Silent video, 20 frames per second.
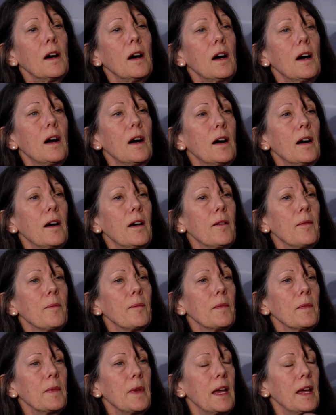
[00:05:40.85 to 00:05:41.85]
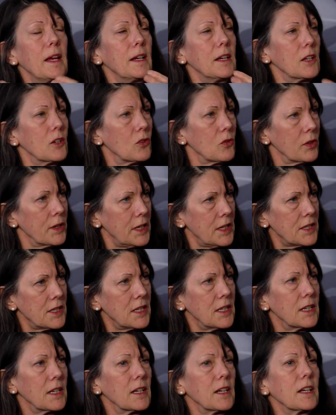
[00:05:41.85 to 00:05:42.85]
Um, and
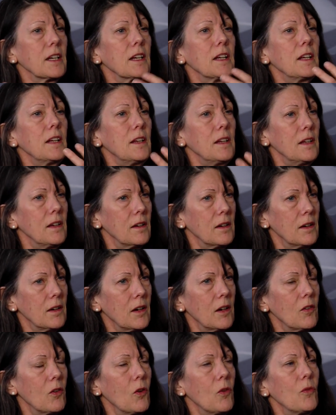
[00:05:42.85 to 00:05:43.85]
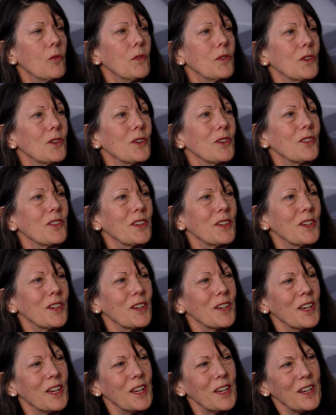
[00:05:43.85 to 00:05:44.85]
increasingly, uh, over
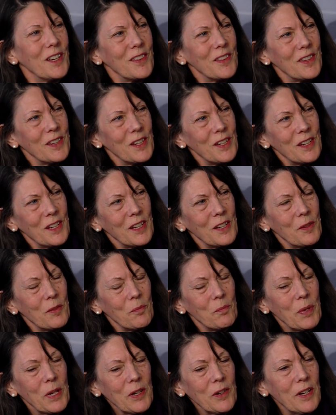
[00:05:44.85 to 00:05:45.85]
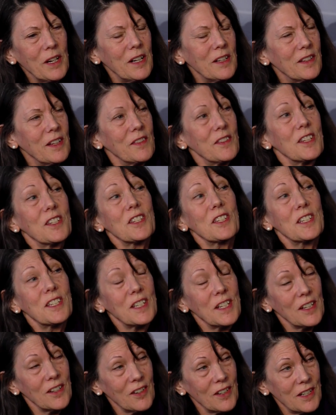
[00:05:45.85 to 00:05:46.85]
the, the period that this
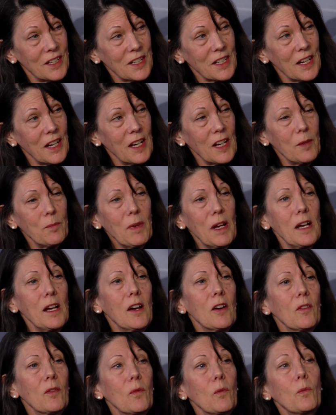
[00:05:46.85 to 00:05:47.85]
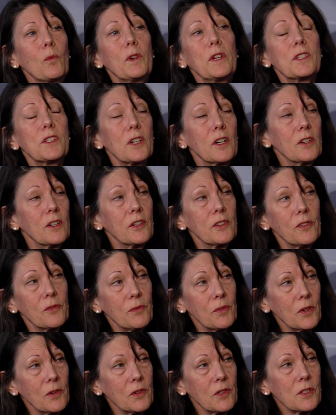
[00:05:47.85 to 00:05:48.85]
series came out, we started
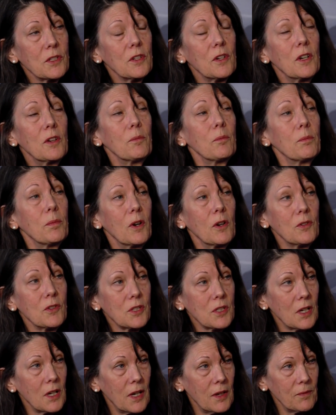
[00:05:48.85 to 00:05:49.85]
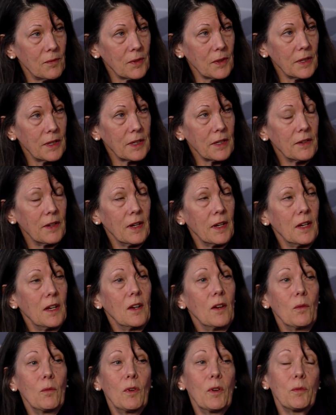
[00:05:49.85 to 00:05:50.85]
to focus on post conflict,
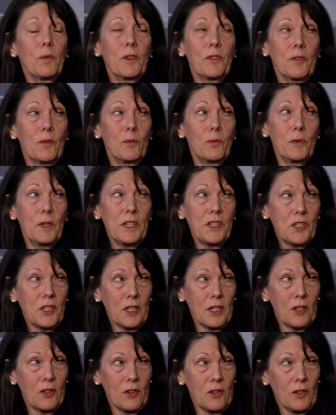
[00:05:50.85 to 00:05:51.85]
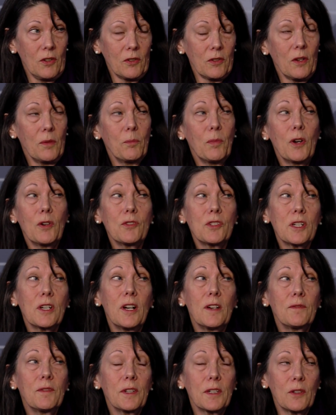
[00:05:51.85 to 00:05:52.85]
what was originally called post
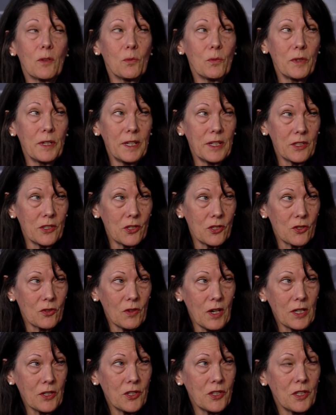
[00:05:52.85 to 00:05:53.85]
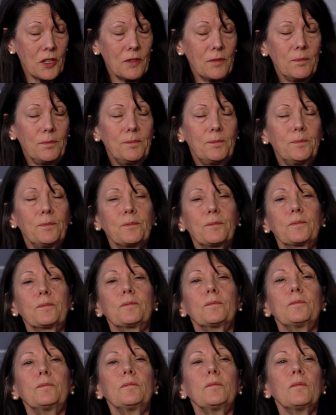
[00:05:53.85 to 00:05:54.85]
conflict reconstruction,
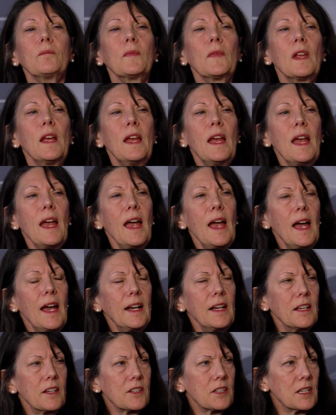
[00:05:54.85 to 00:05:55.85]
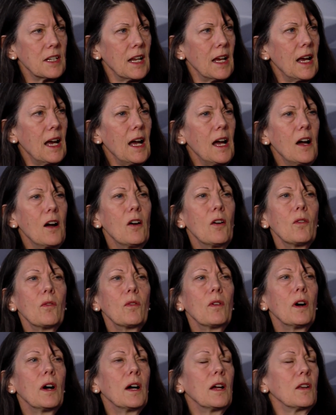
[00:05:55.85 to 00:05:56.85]
and is
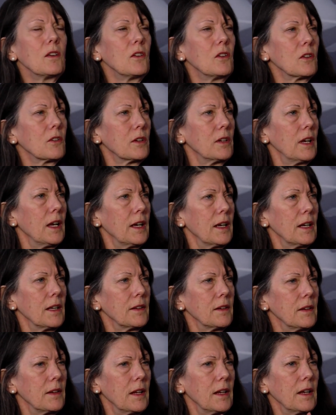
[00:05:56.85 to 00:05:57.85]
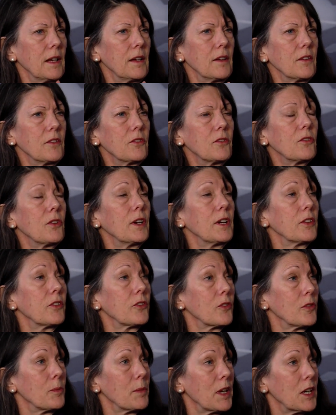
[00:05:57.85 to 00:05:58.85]
now uh, looked at as
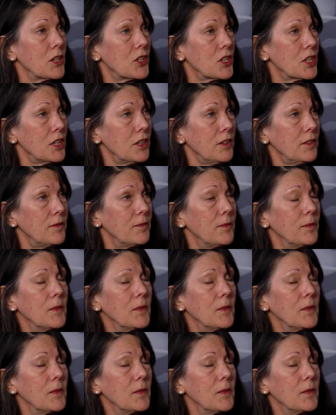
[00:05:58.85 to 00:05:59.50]
transformation